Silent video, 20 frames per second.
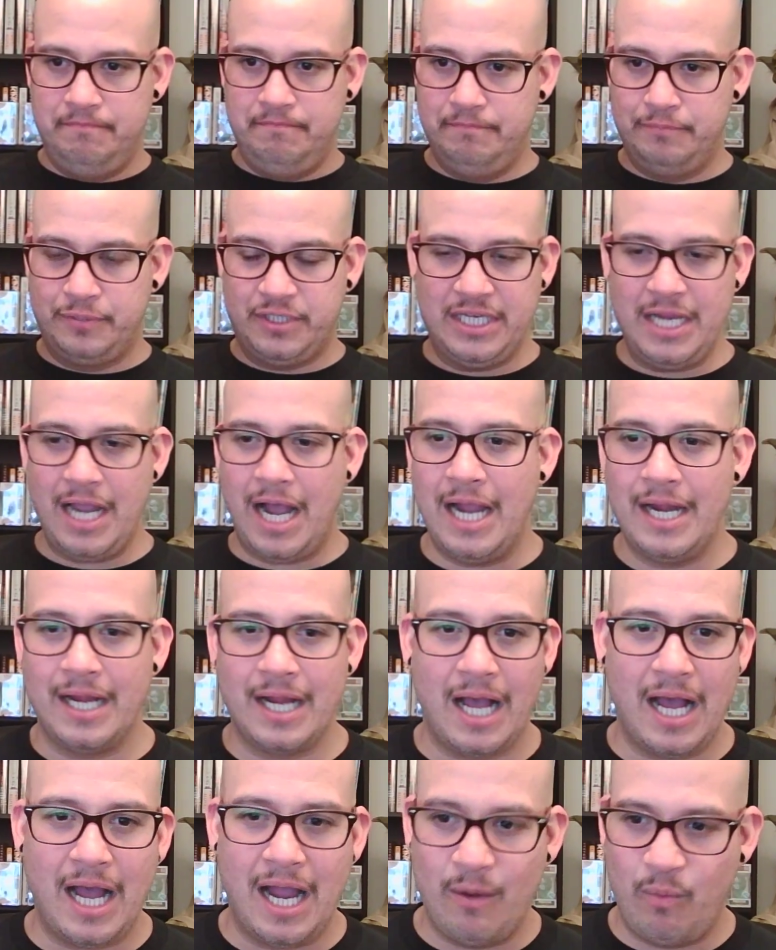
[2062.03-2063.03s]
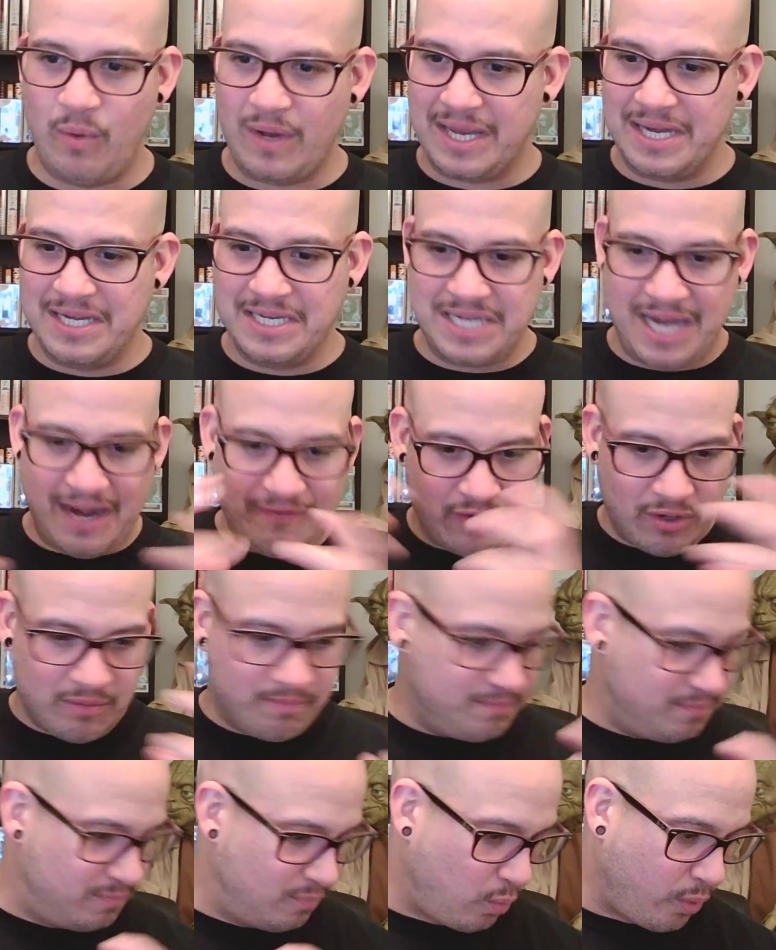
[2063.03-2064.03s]
see eye to eye. We can never,
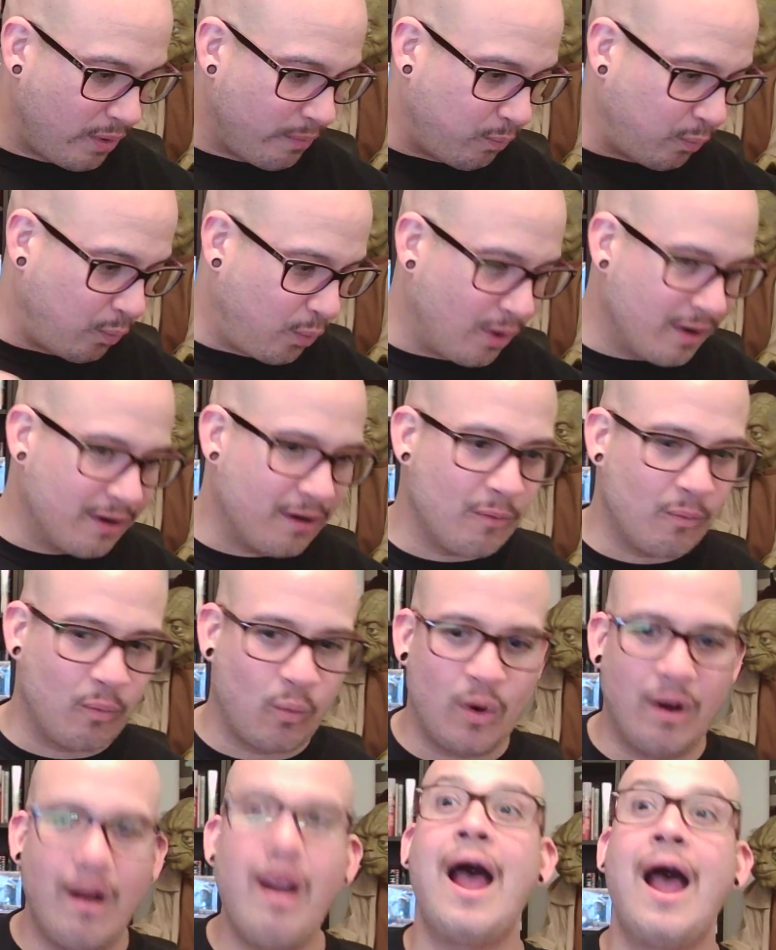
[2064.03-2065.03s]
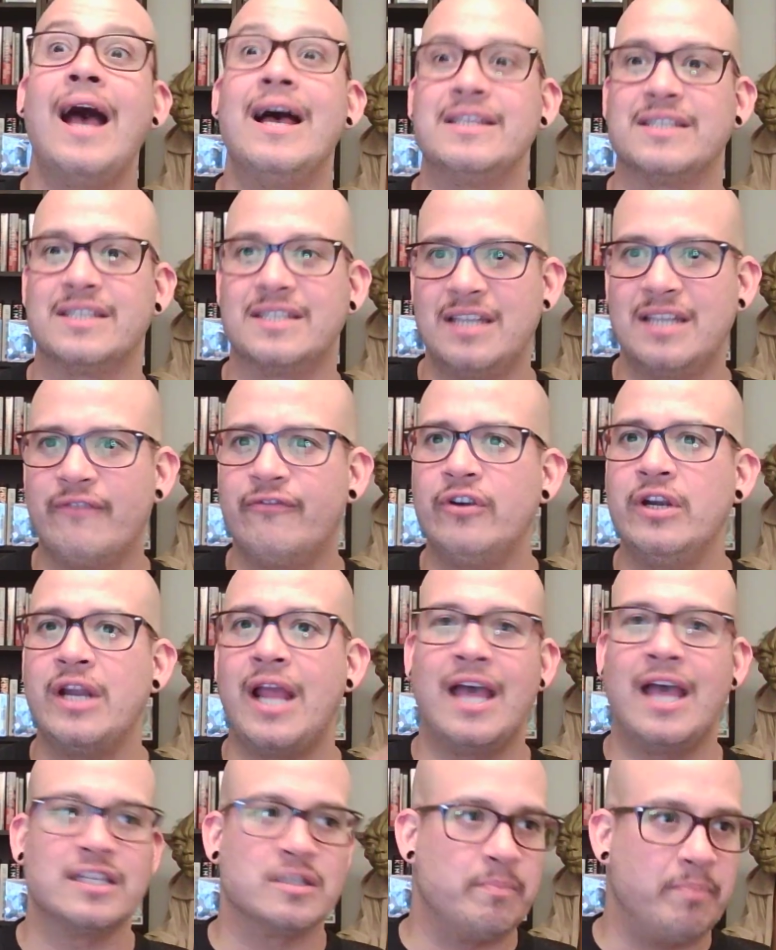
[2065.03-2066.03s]
we're, we're, we're as different
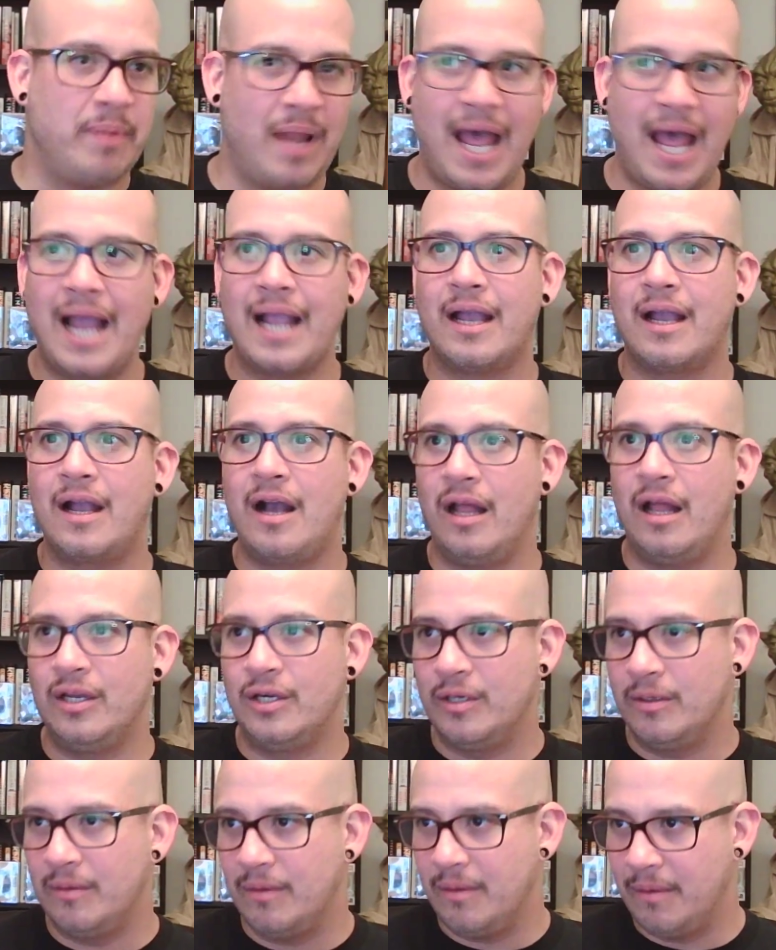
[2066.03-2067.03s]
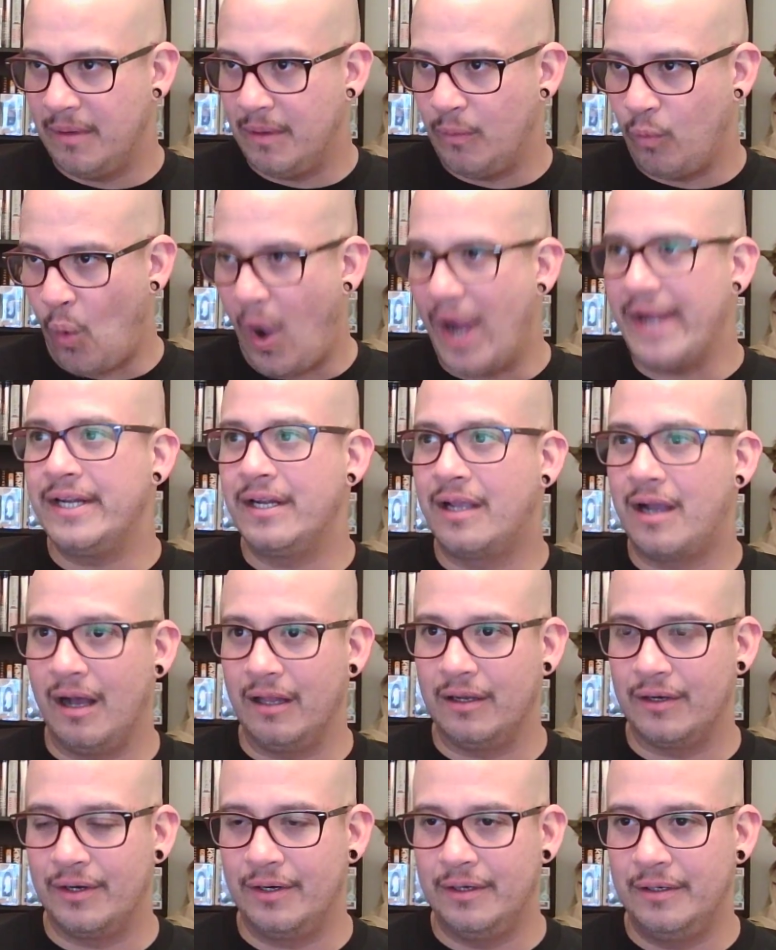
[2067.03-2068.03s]
as black color, white
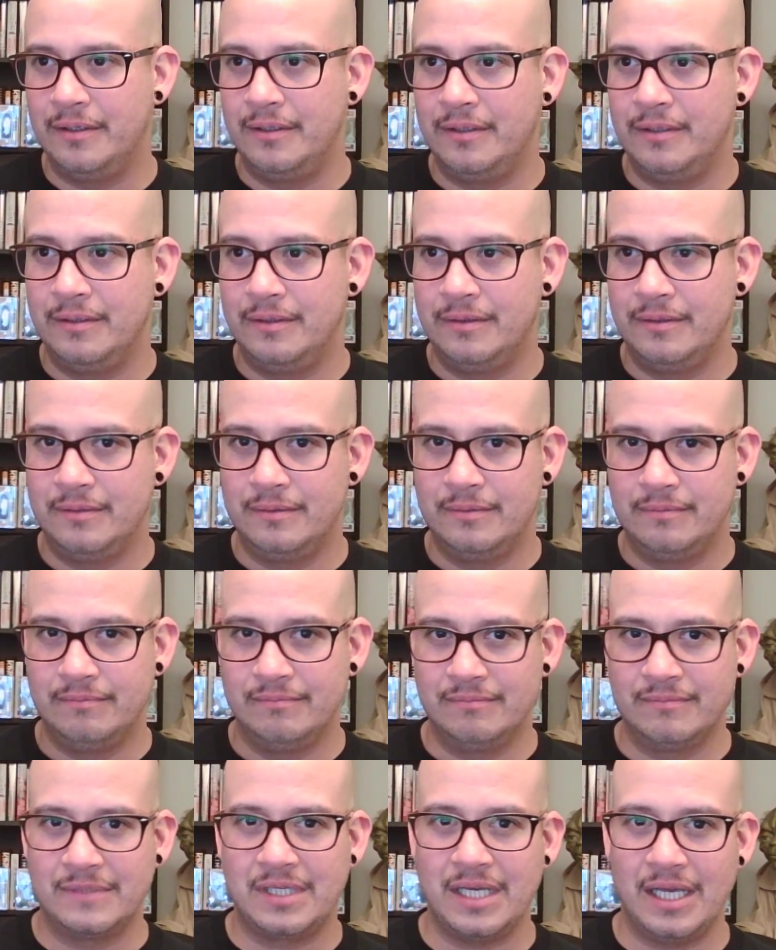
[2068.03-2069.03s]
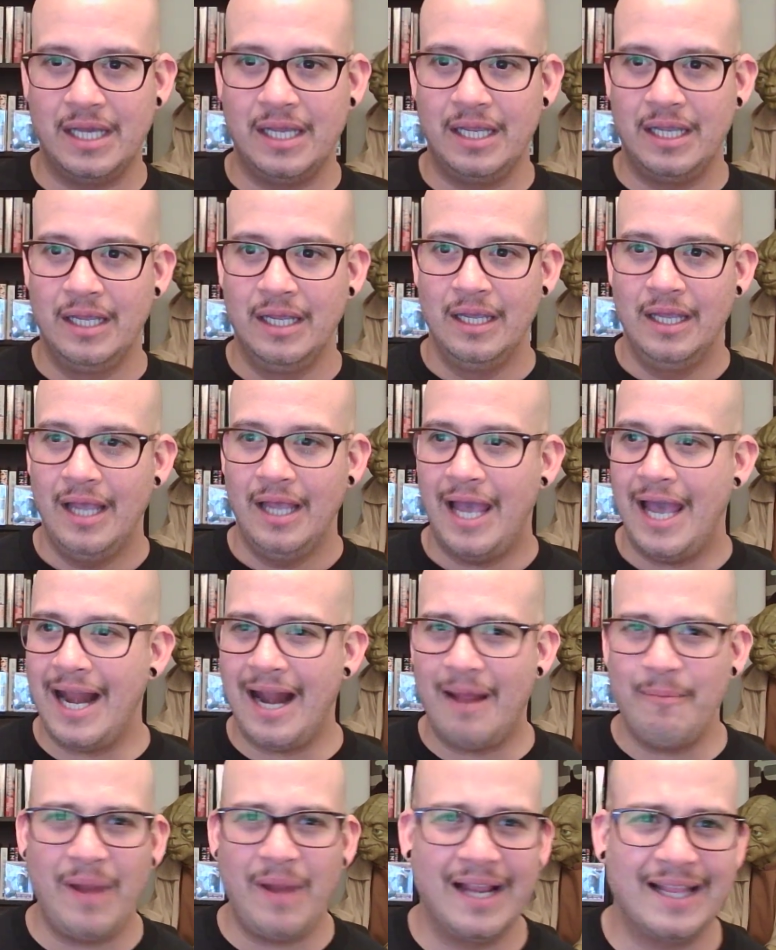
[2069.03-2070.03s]
color. Okay? And
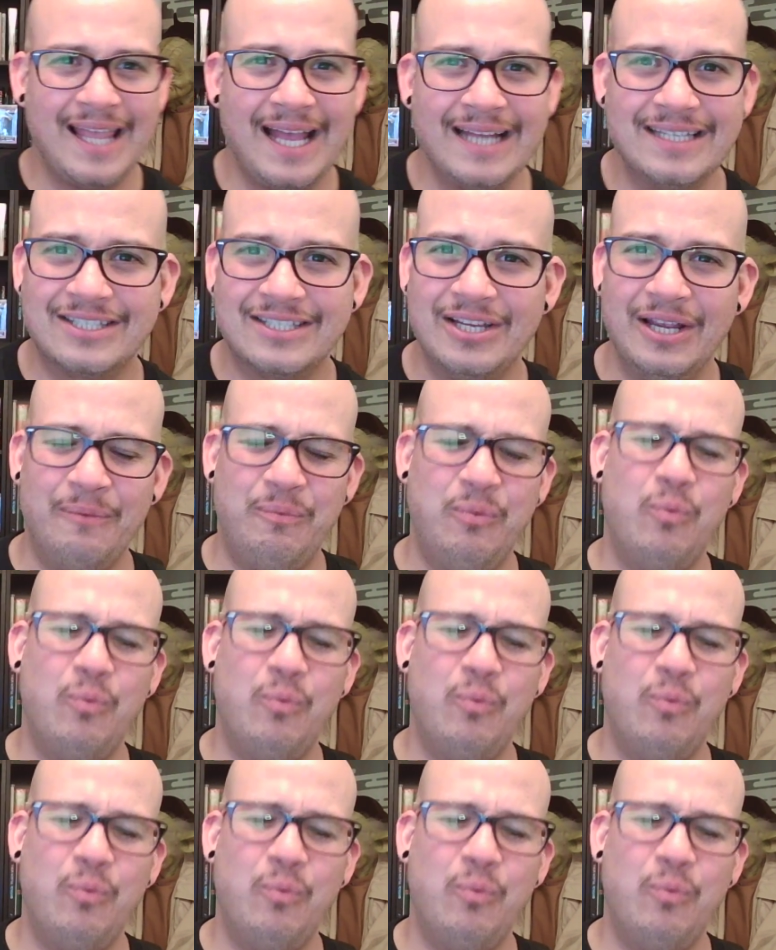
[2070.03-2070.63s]
I'm like, that's just,